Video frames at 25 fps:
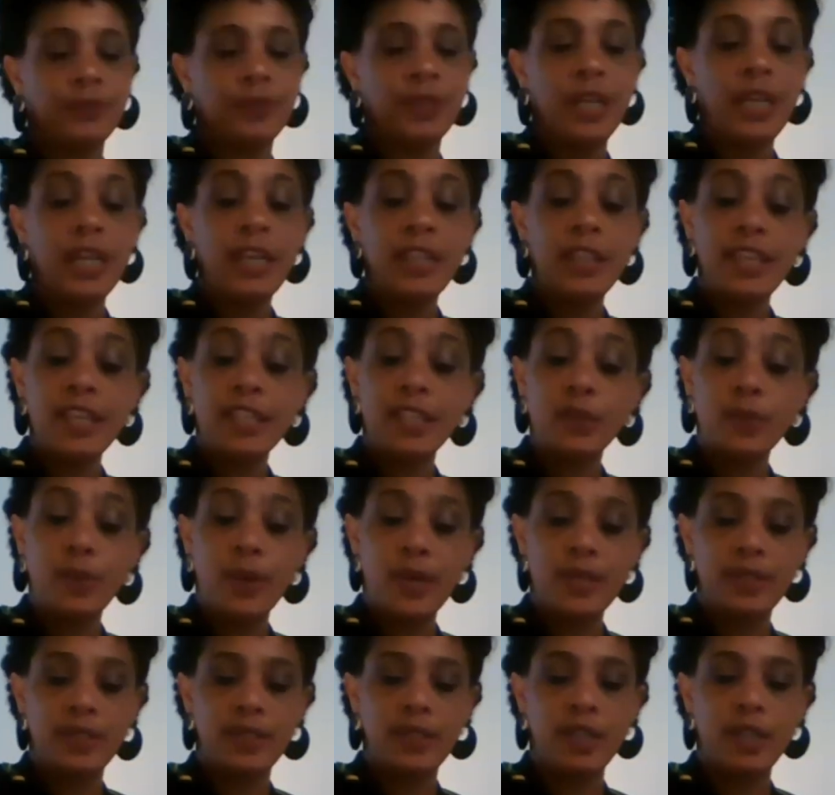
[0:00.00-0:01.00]
In this
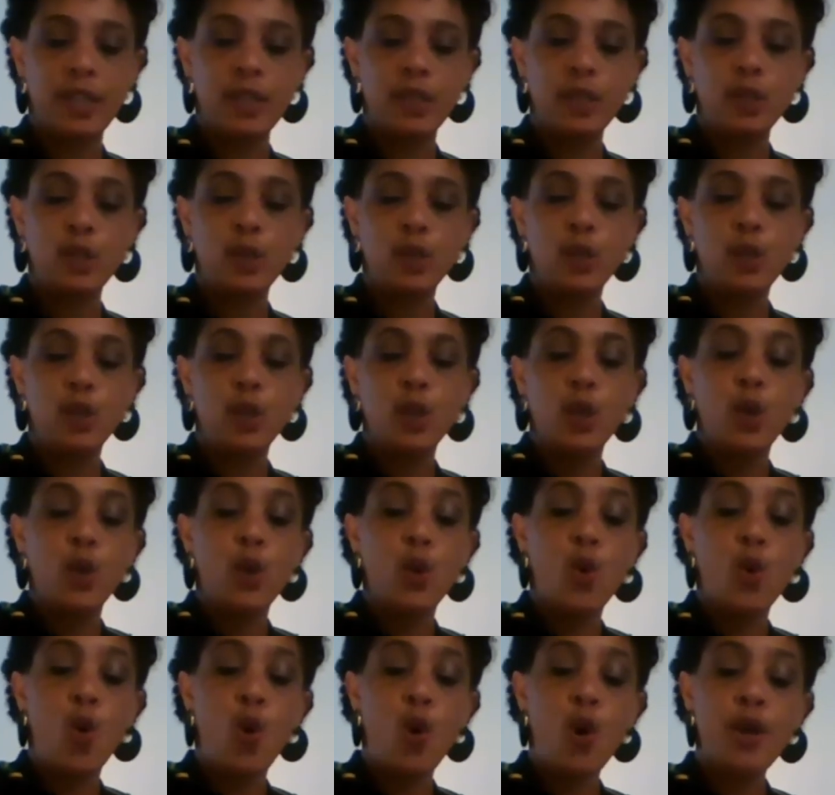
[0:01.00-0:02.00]
question,
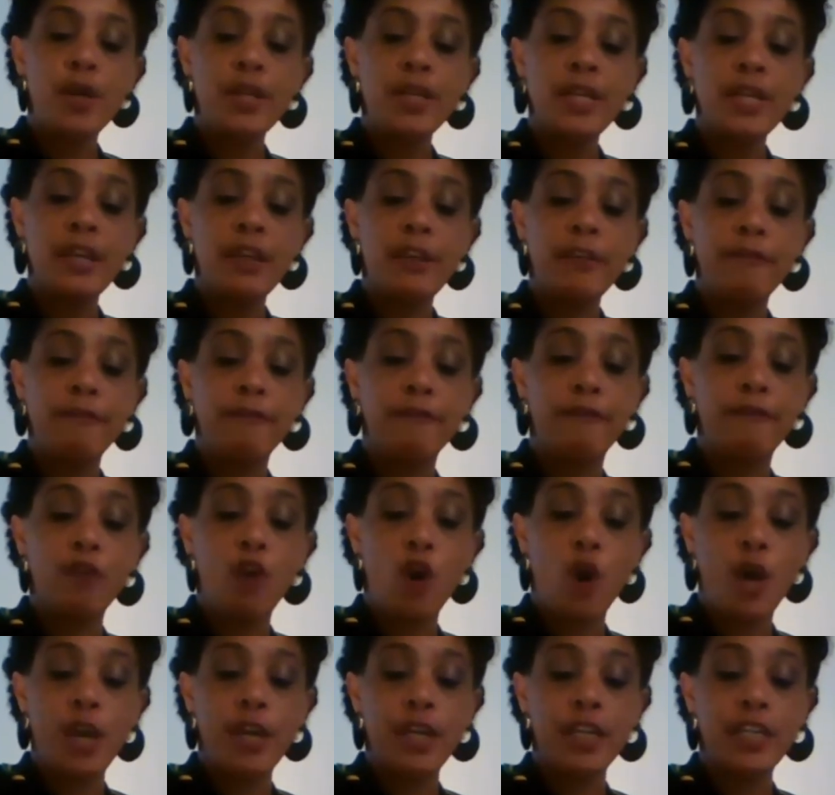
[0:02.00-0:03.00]
Courtney,
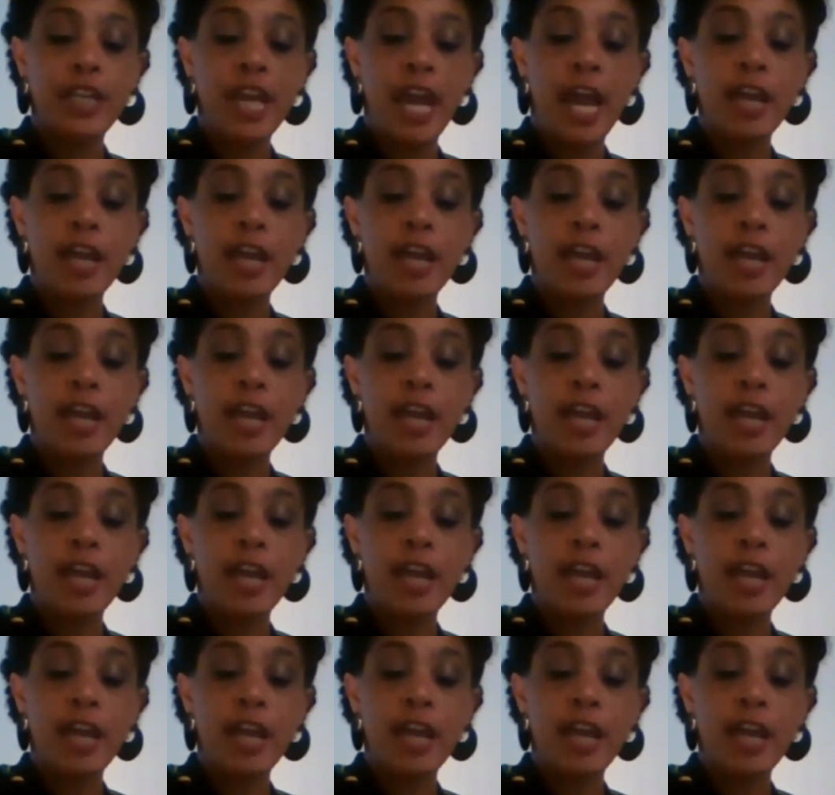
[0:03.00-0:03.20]
Floyd,